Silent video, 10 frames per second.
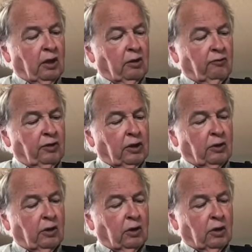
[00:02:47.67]

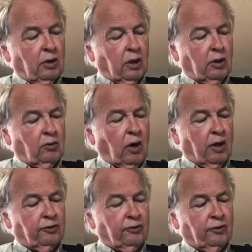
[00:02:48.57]
finger
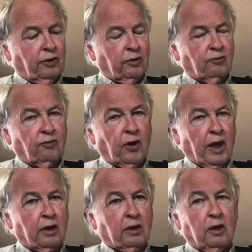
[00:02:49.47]
across the
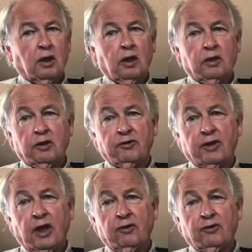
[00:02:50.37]
fret, in this
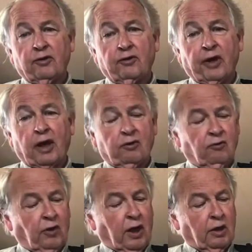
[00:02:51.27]
case the second
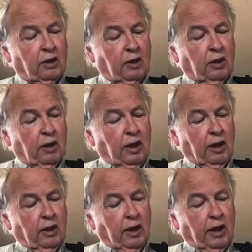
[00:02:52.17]
fret,
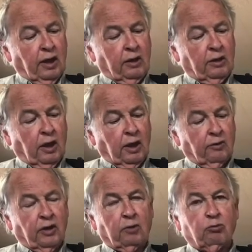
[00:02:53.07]
and
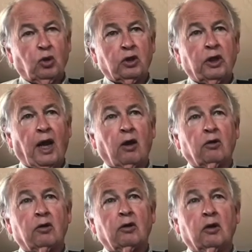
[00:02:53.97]
then put
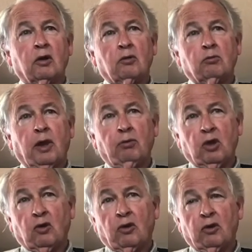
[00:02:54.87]
down maybe
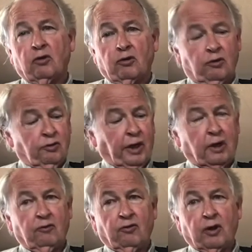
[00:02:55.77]
your
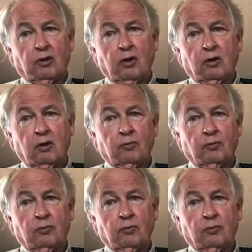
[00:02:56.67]
second finger.